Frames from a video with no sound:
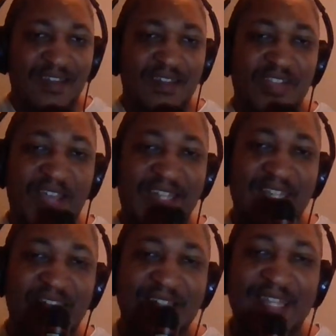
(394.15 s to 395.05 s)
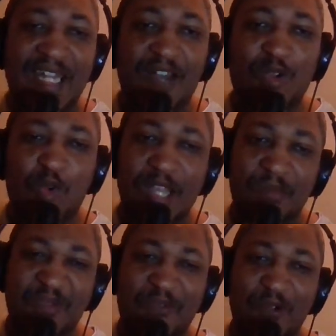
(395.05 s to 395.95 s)
so I had to cut that off quick
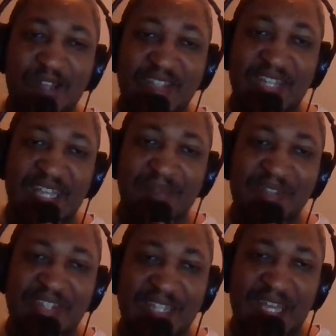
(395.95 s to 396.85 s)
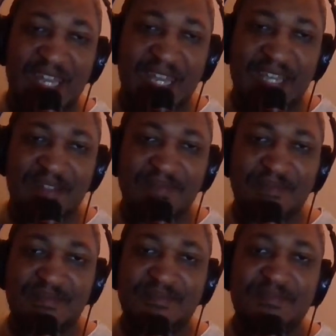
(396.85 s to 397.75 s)
before the DMCA,
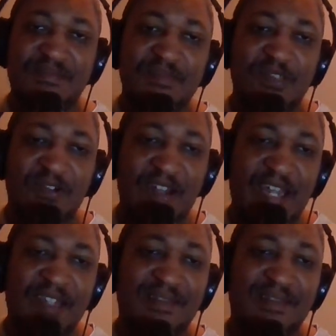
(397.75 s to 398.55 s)
right?